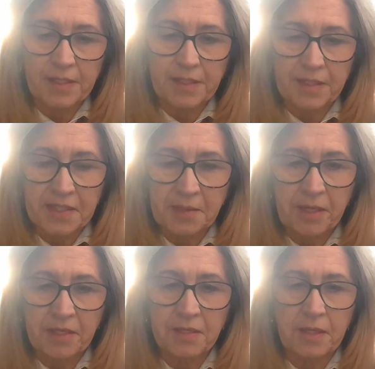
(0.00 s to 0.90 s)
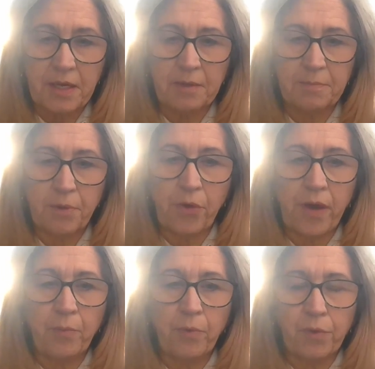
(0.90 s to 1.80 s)
I did a six month uh,
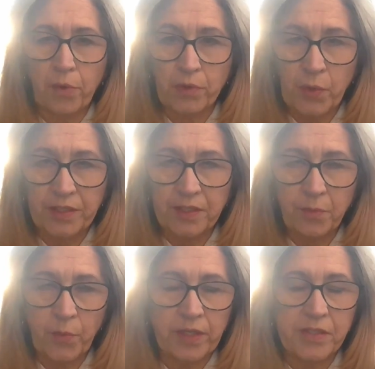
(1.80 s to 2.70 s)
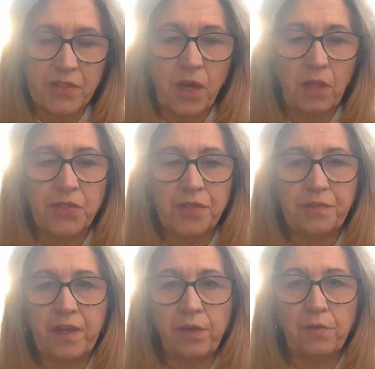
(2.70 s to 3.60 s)
program with Rhodes Wells Wellness College
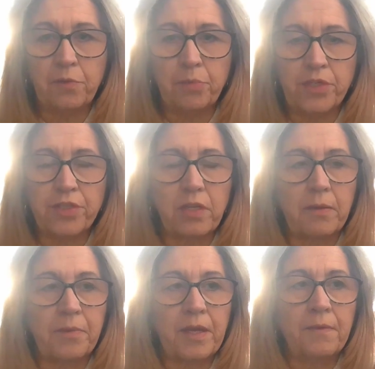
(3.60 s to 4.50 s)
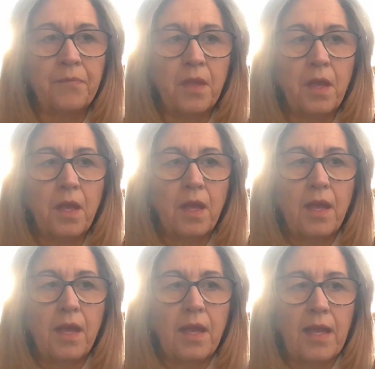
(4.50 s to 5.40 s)
in Vancouver, British Columbia,
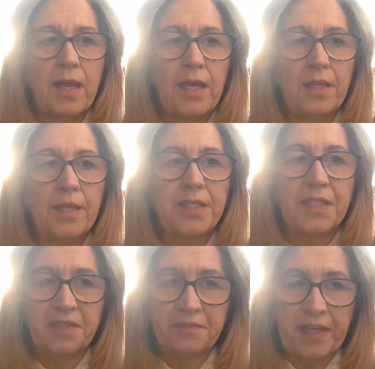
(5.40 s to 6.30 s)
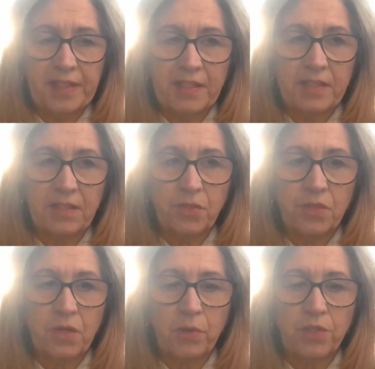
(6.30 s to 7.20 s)
and I did an advanced
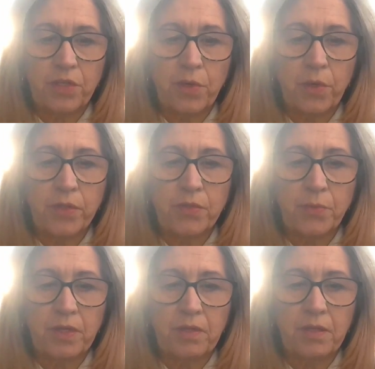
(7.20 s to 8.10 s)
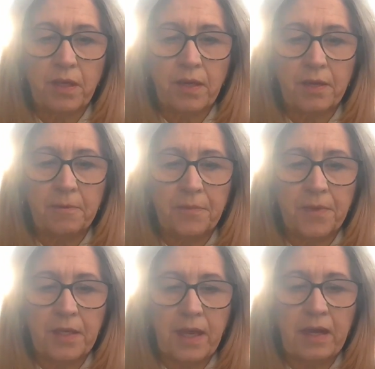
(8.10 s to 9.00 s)
coaching course with
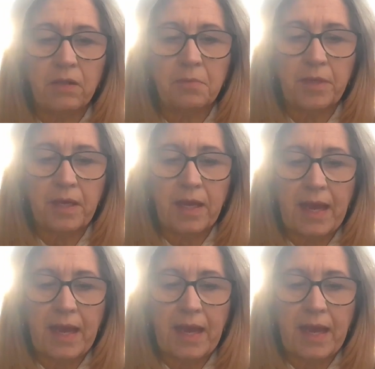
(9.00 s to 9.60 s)
um, the Alchemy